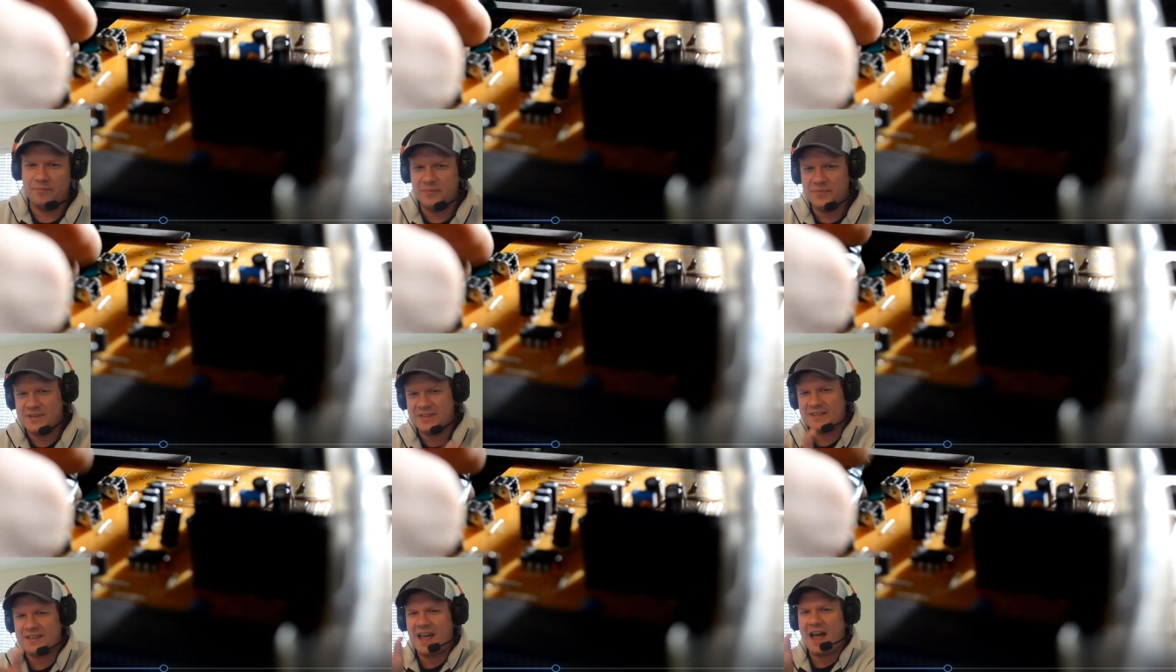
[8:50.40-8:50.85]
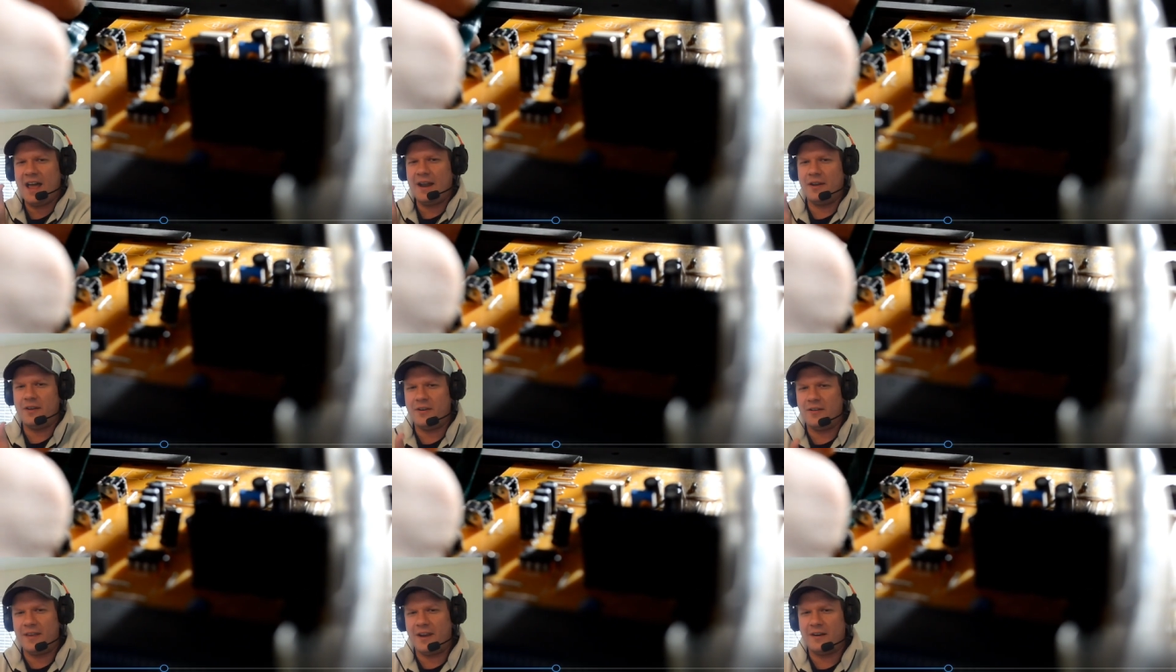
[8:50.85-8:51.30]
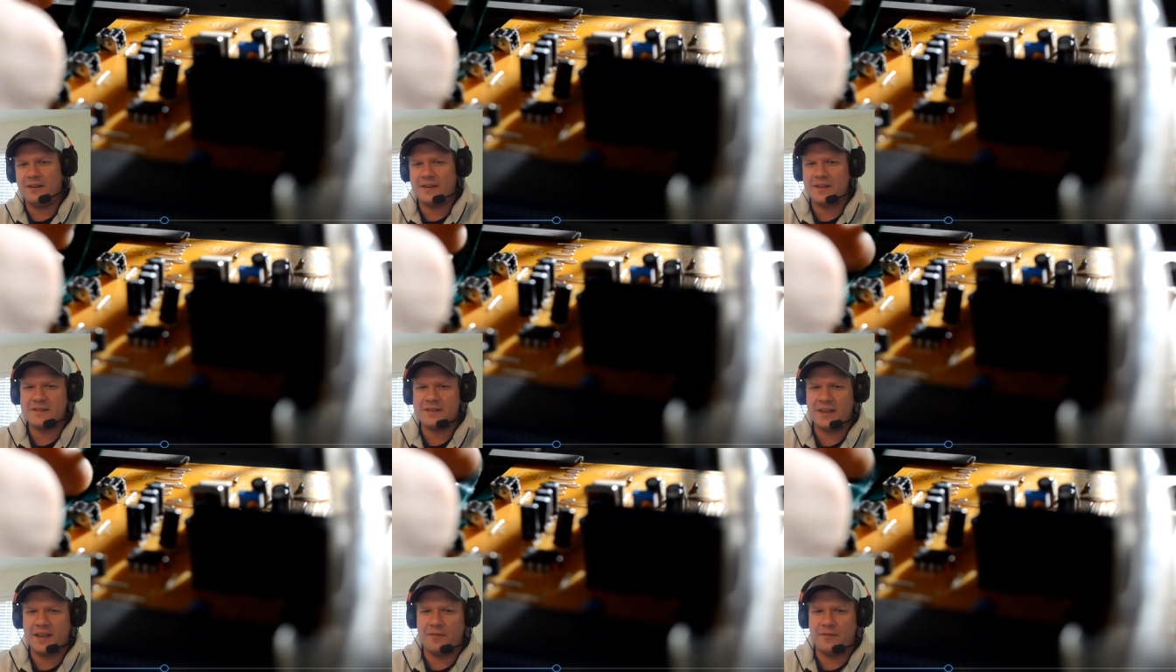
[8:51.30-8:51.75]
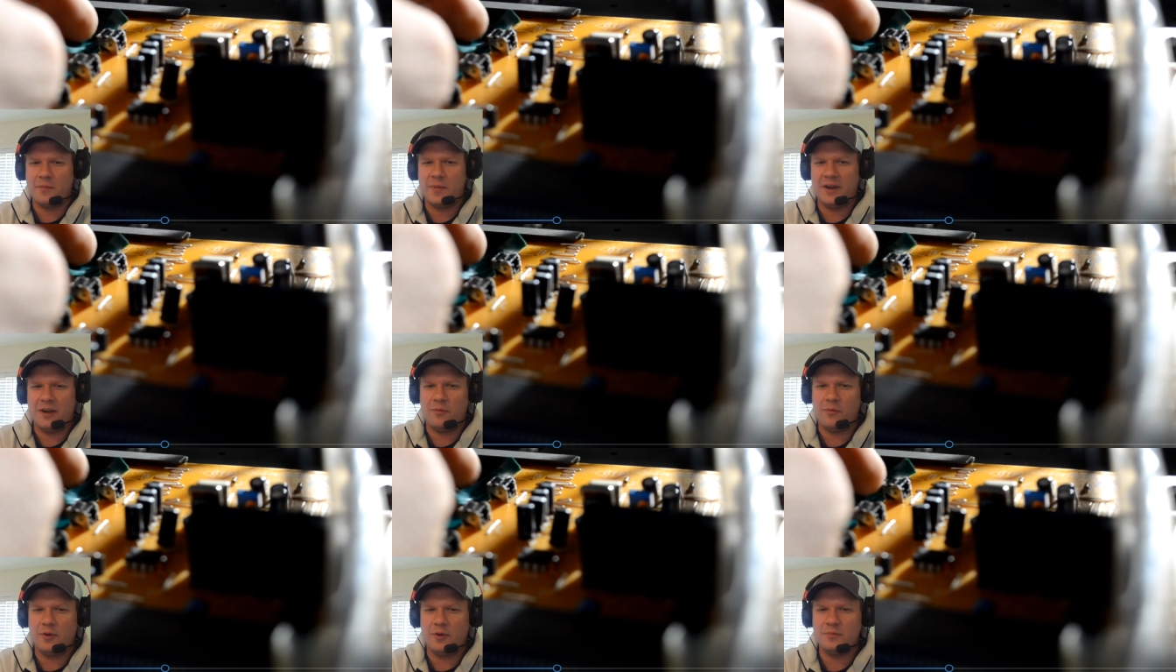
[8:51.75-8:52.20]
slide under there. It doesn't give them
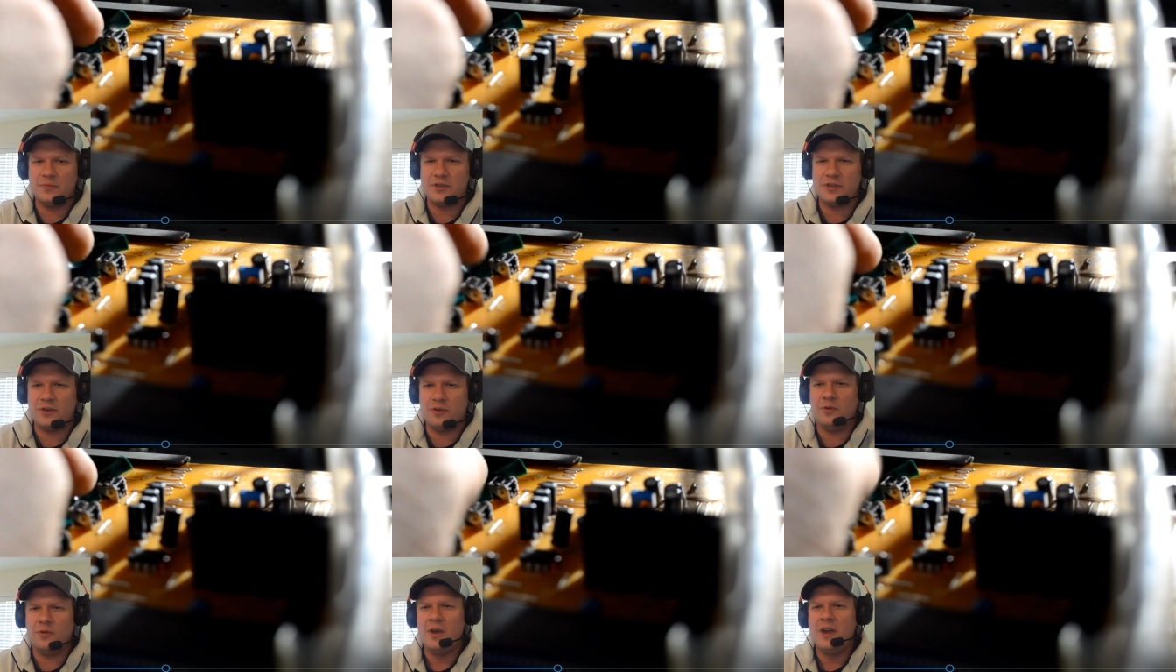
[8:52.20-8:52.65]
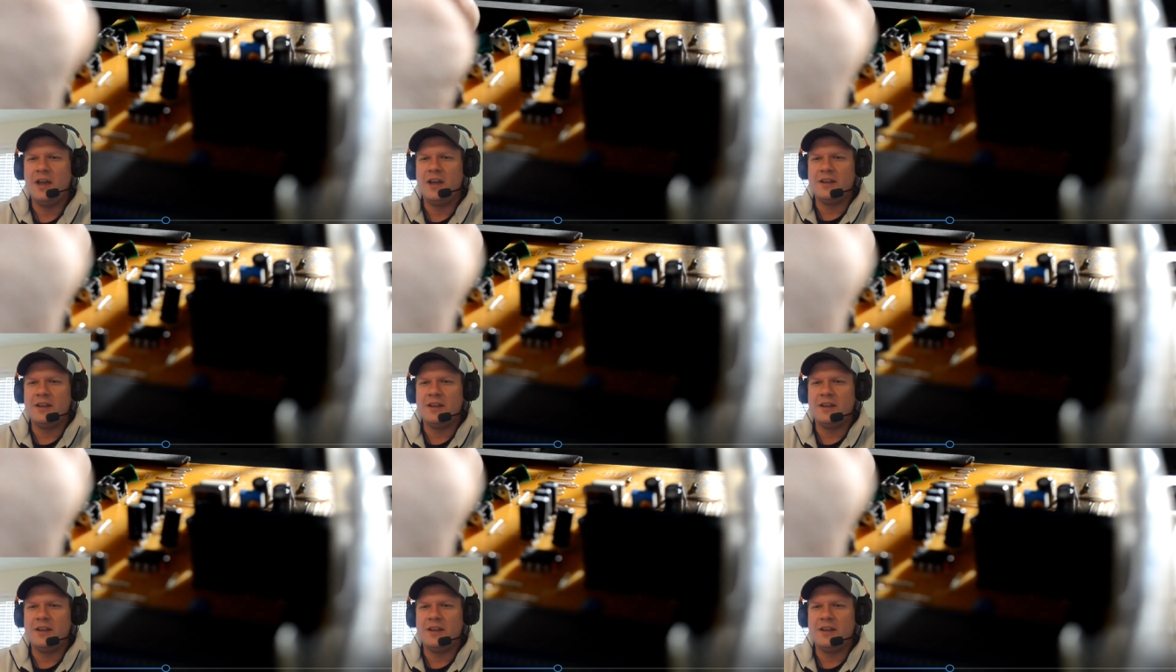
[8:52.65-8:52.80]
any room to,